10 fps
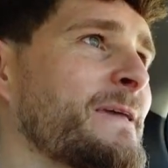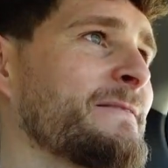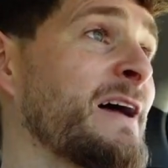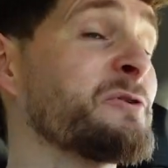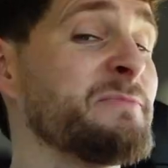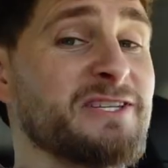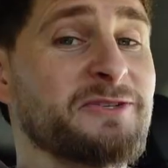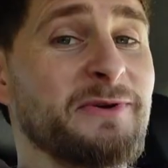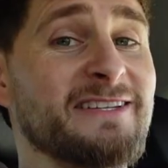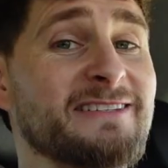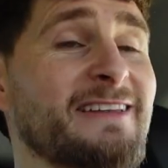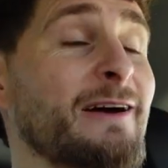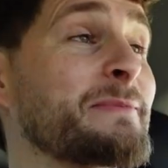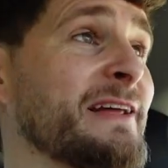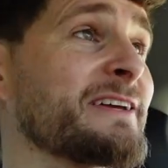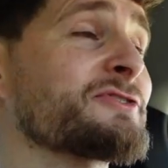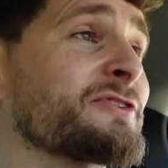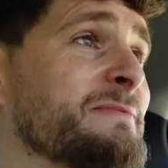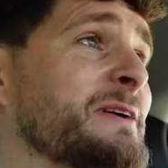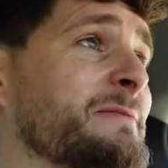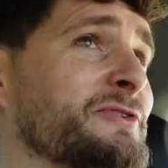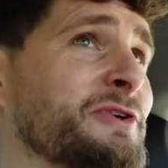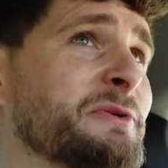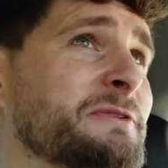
That would be sweet. That would be like a dream come true.